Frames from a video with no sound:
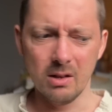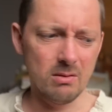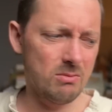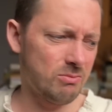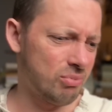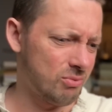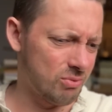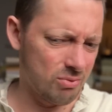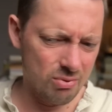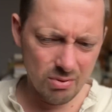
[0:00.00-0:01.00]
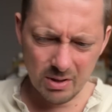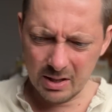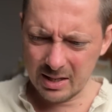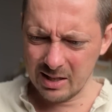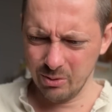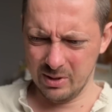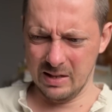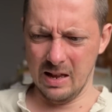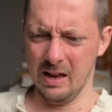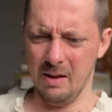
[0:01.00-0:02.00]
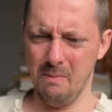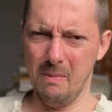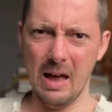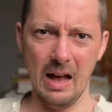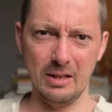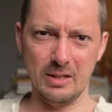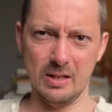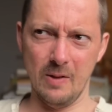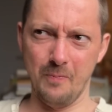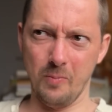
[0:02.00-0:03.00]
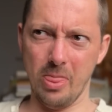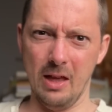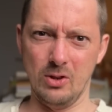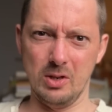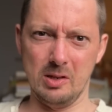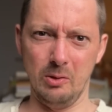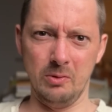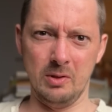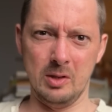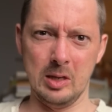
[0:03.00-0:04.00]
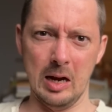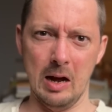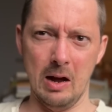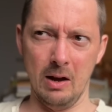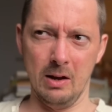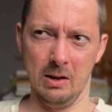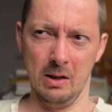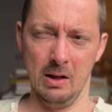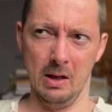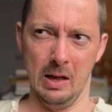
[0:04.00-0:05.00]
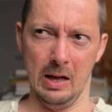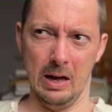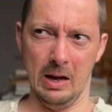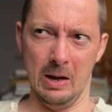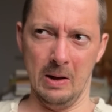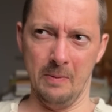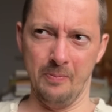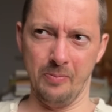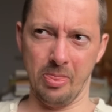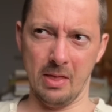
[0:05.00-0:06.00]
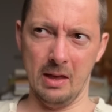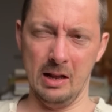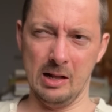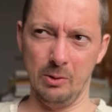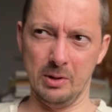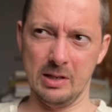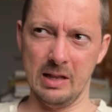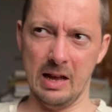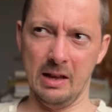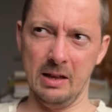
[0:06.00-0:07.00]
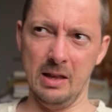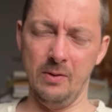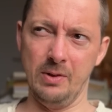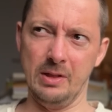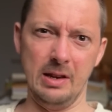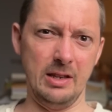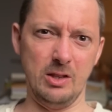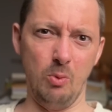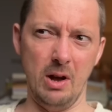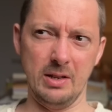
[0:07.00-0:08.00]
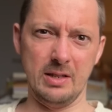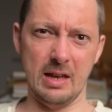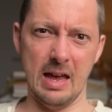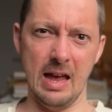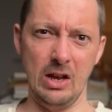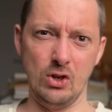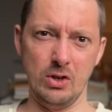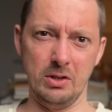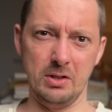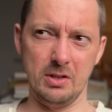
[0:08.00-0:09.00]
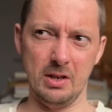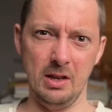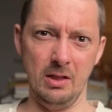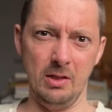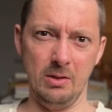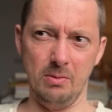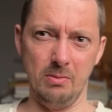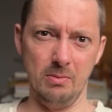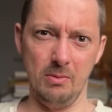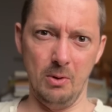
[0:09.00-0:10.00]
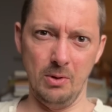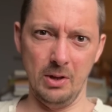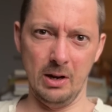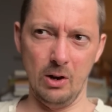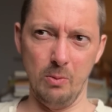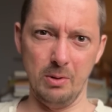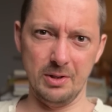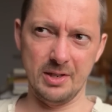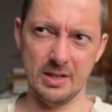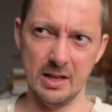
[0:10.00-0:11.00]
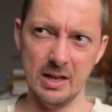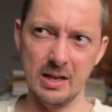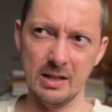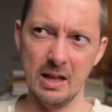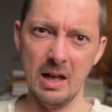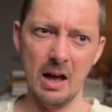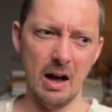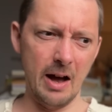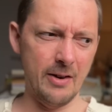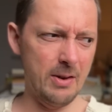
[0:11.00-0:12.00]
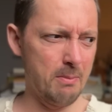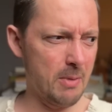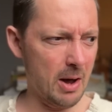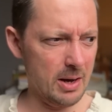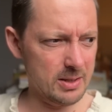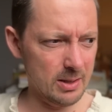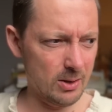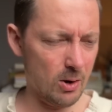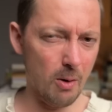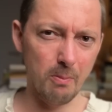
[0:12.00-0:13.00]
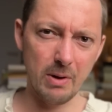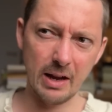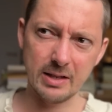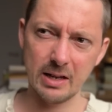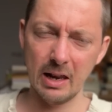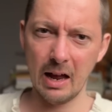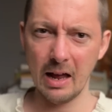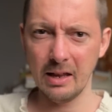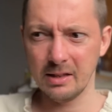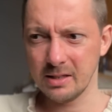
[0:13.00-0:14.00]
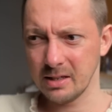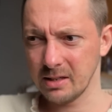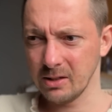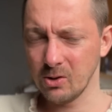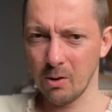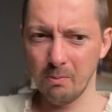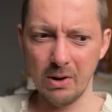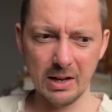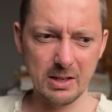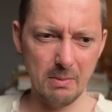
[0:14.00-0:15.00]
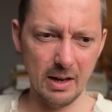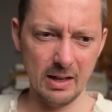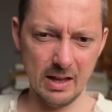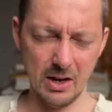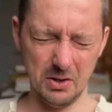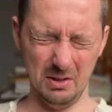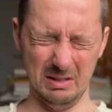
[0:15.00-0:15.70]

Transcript: This looks like a mess. It just looks dark. It looks like even the least worst agents on the global scene are immersed in complex alliances and complex machinations.